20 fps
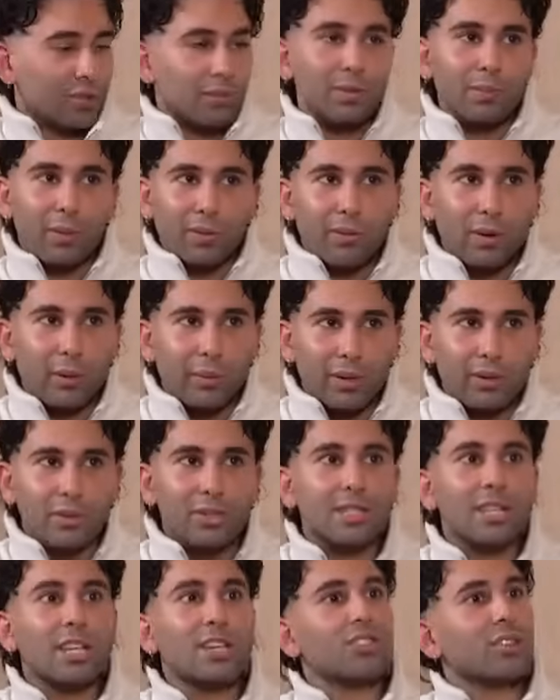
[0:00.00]
She was performing
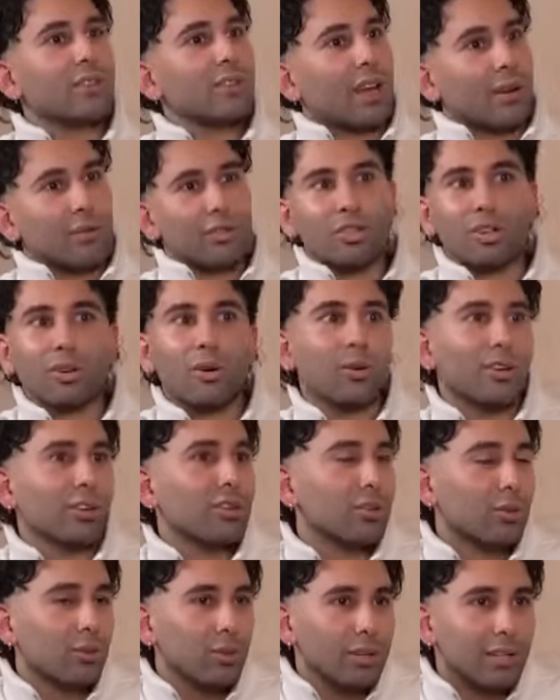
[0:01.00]
on stage and I was recording
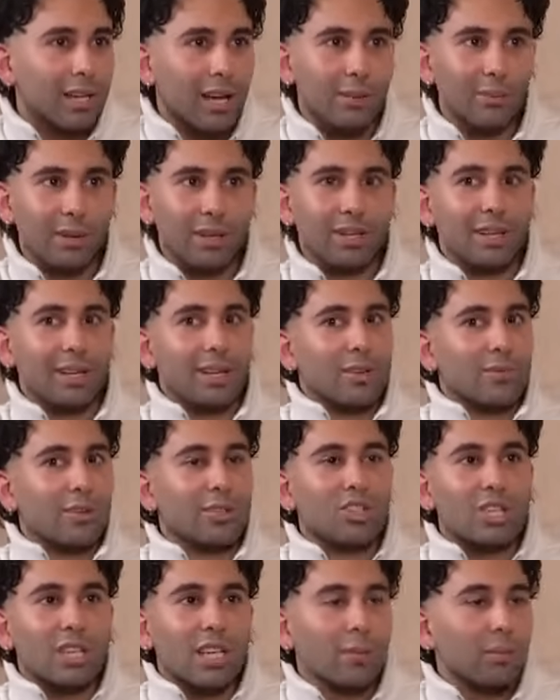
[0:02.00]
her the whole time. And
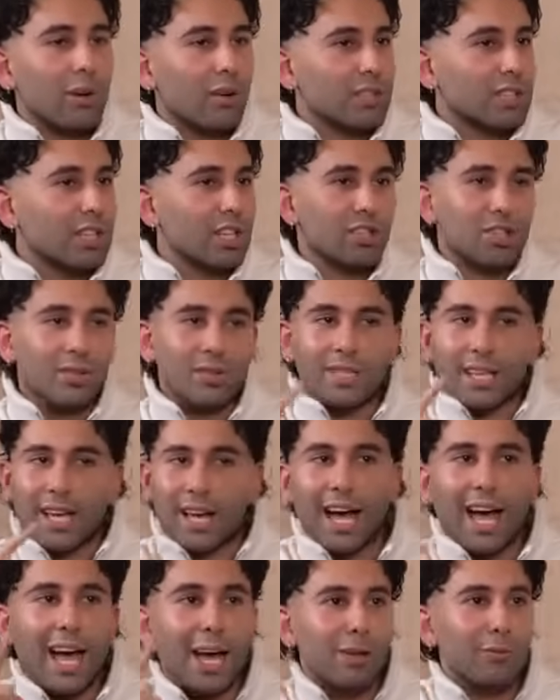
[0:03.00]
when she came off stage, she was
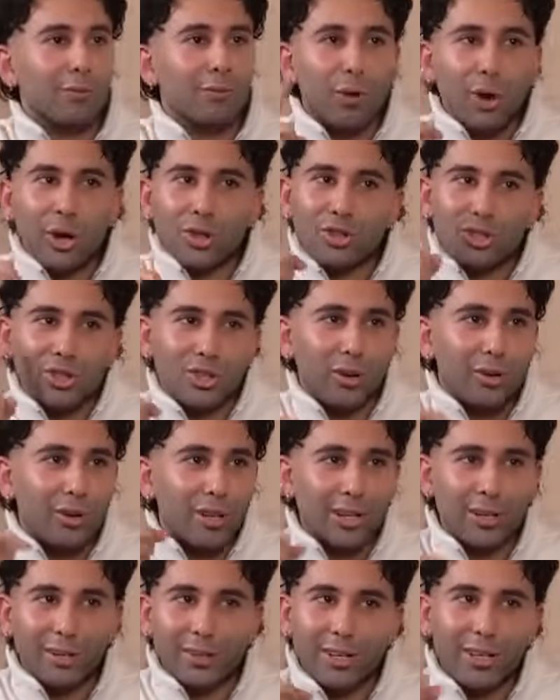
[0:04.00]
like, I've watched
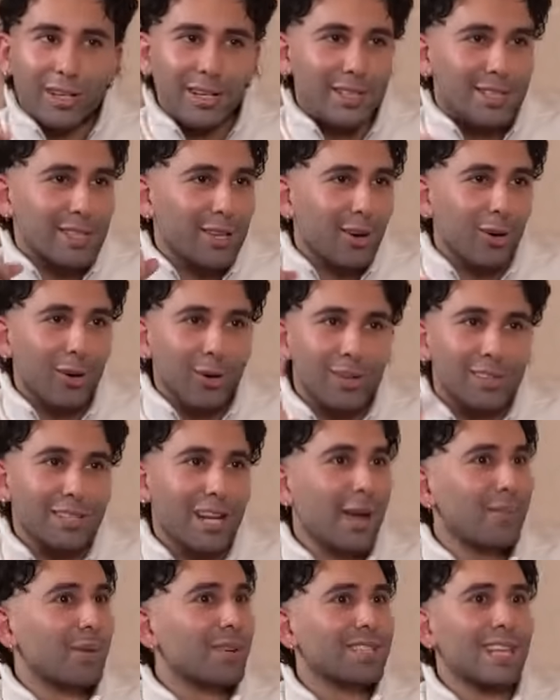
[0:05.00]
your earrings the whole
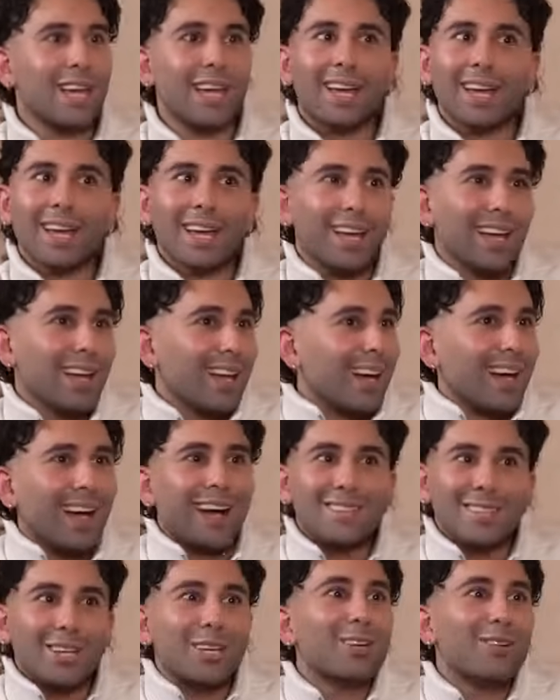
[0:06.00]
time. I was like,
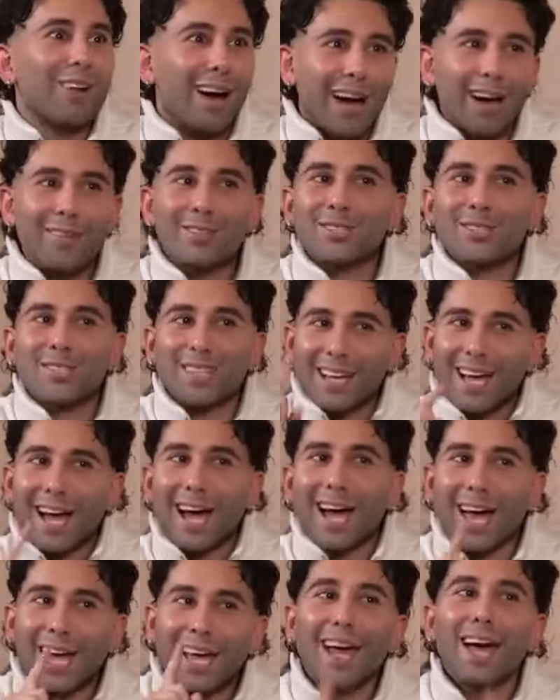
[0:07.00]
I was like, you have? She's like,
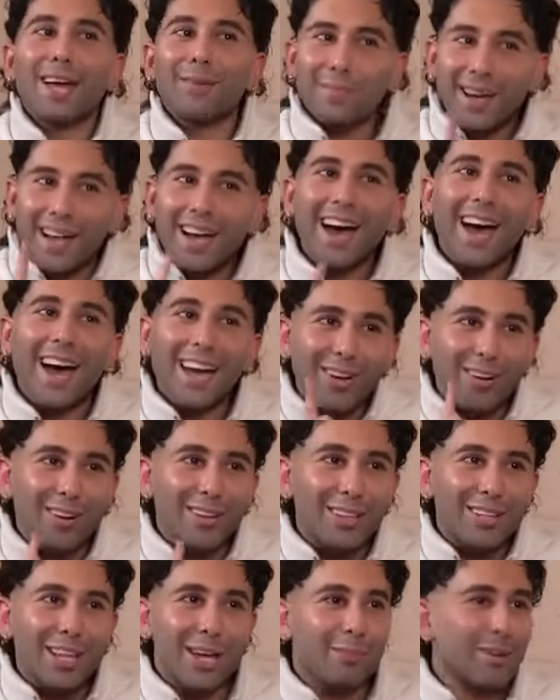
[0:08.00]
I had my eye
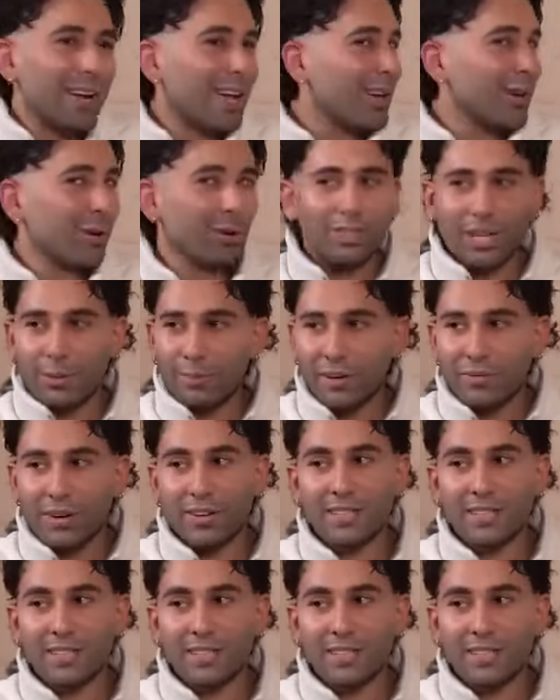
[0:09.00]
on them. And I looked at my